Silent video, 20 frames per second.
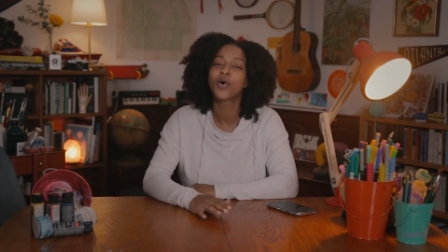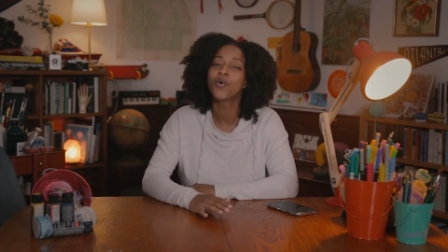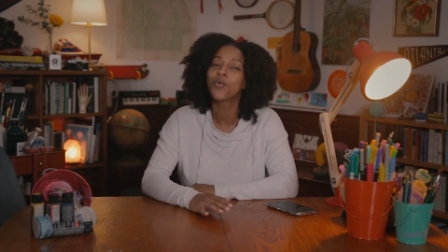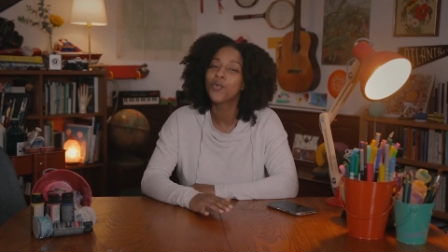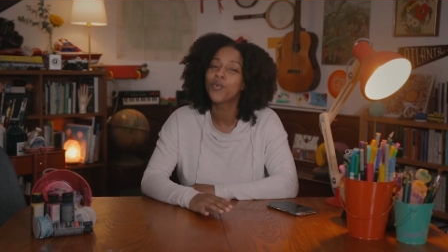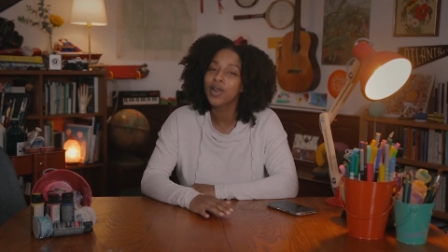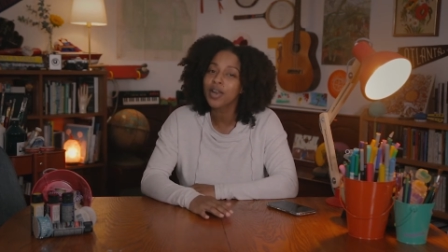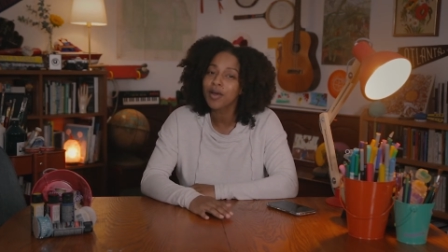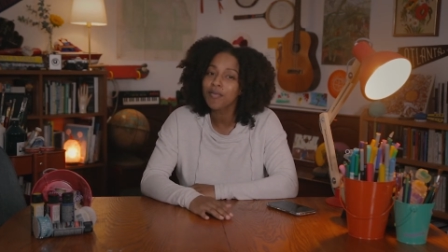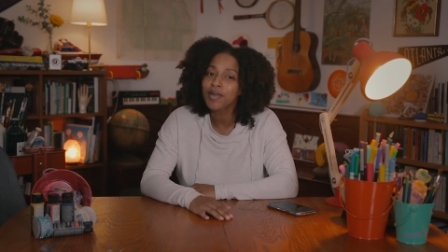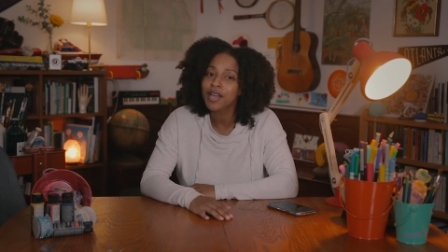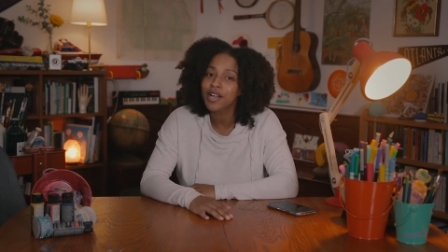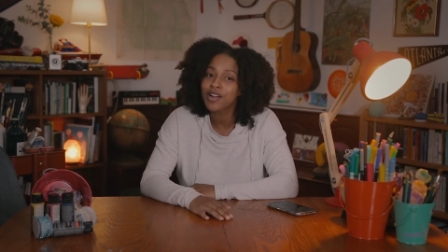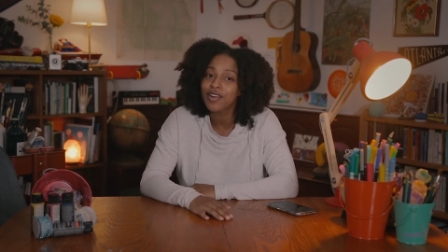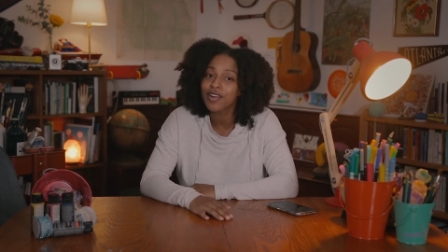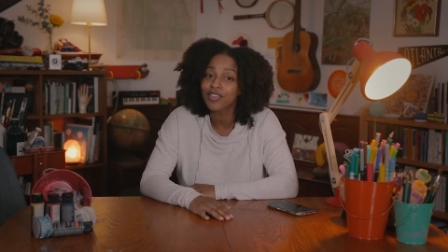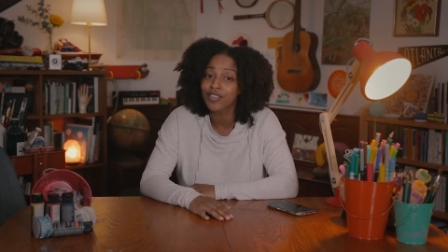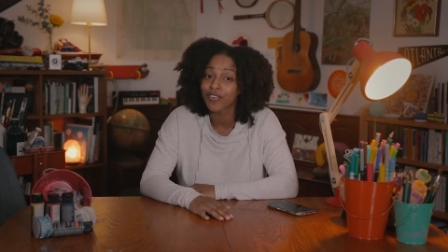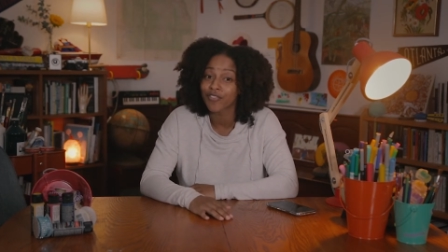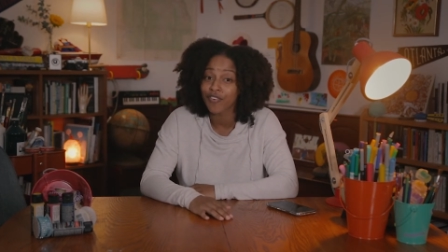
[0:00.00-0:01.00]
When I'm here
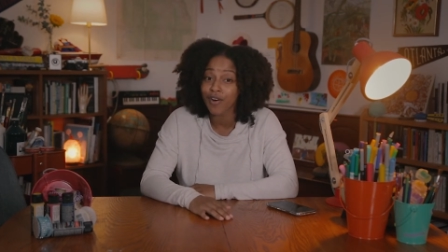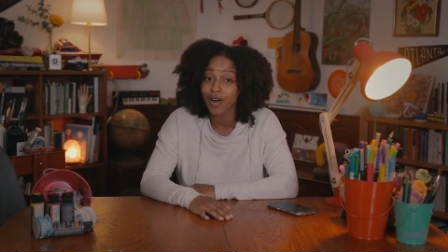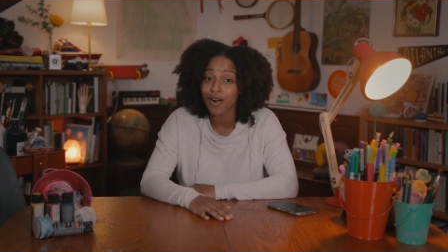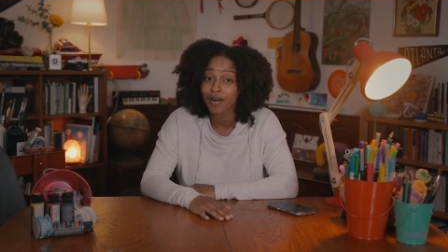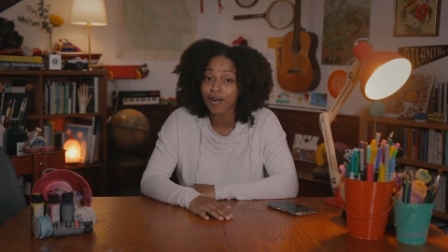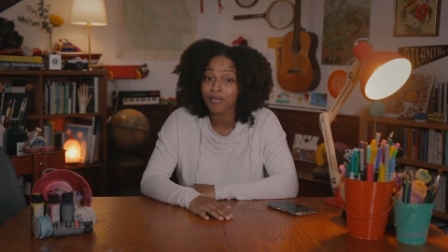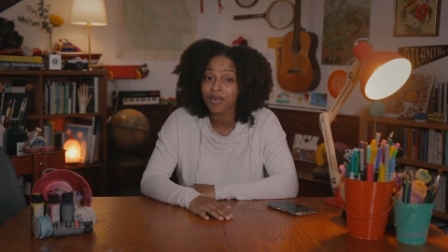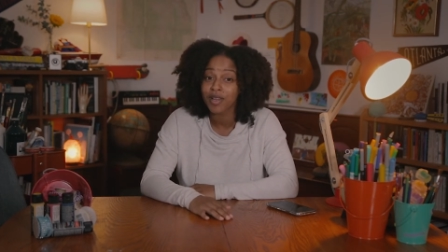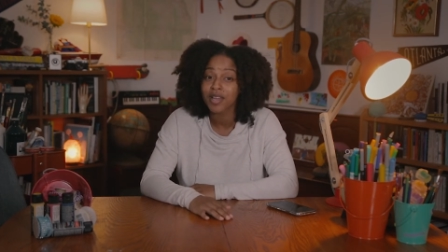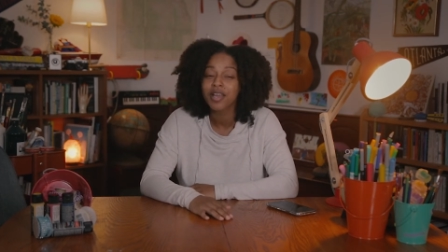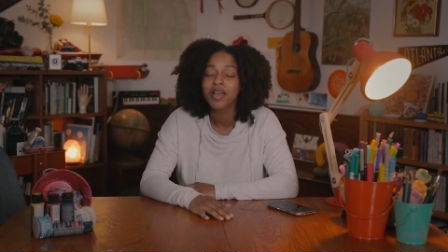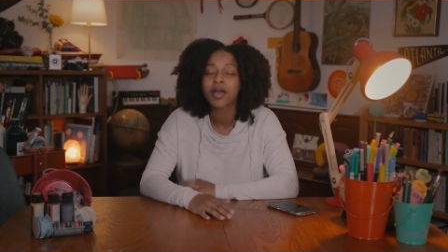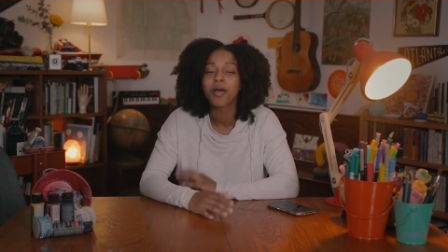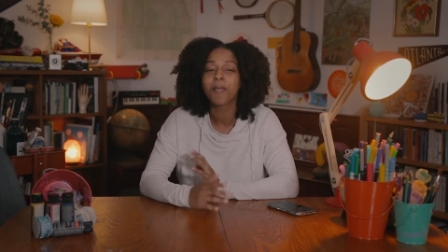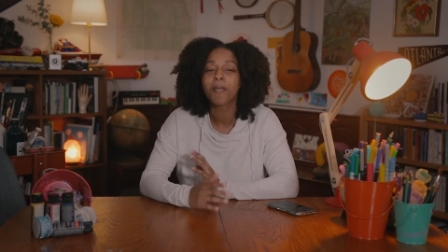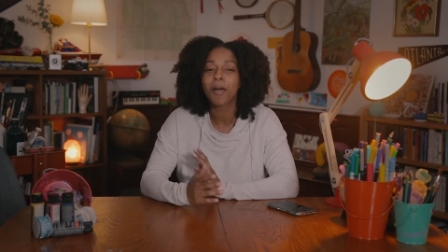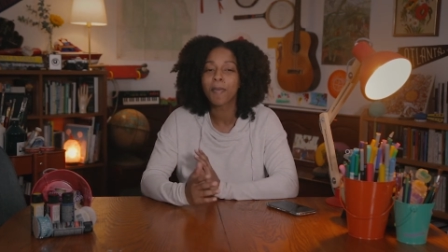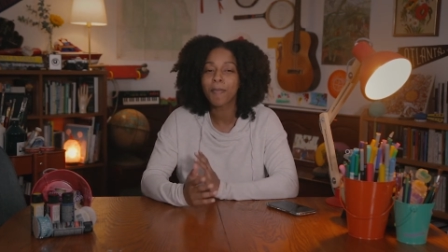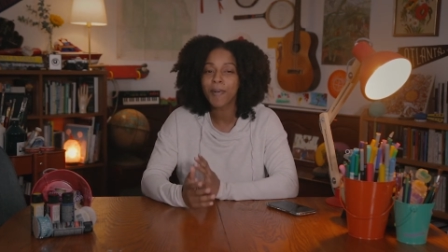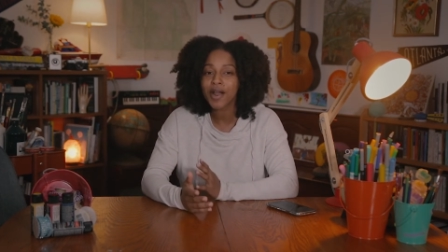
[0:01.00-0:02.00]
at the farm,
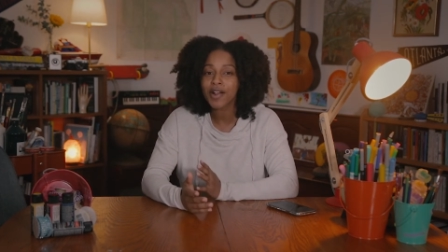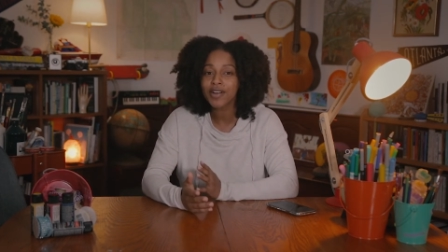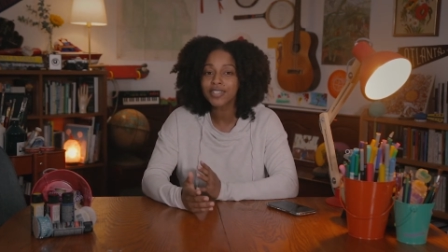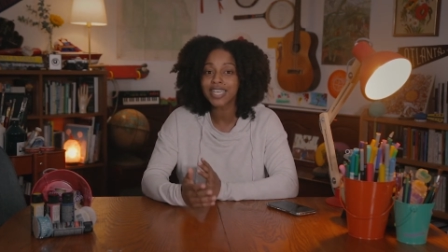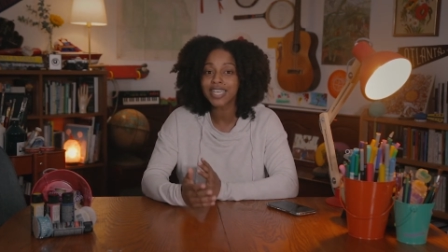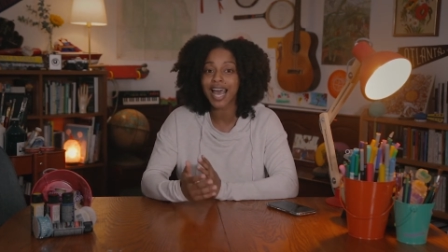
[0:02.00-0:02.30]
my parents